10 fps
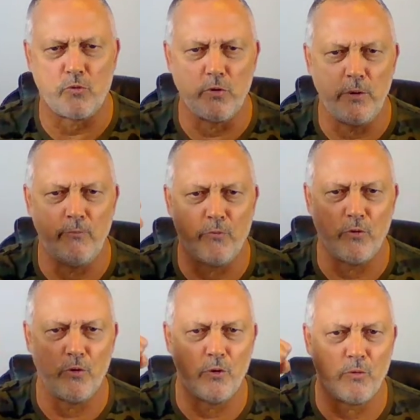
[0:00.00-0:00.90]
scream
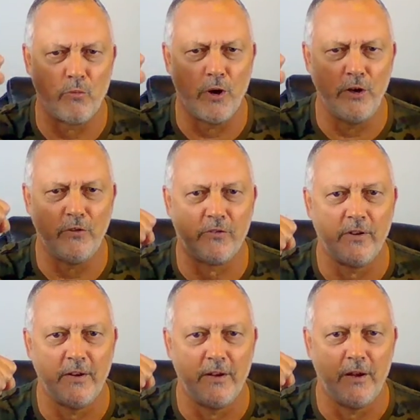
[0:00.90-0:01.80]
for their rights.
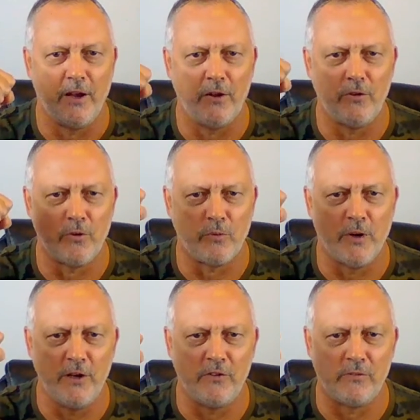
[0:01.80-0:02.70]
And their
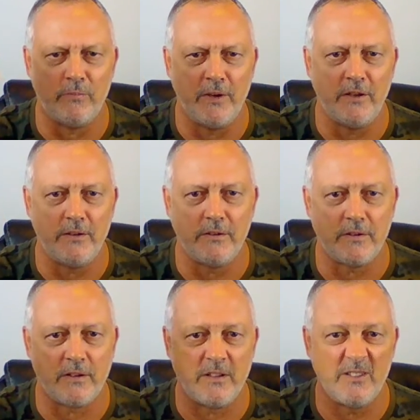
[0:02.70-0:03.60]
rights might
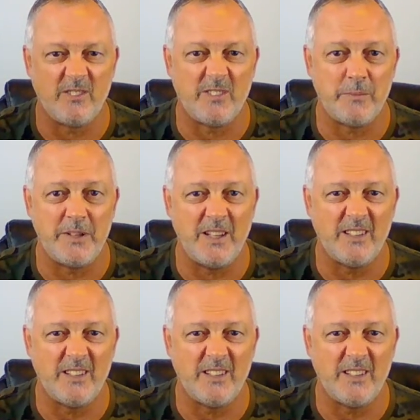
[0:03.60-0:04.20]
kill somebody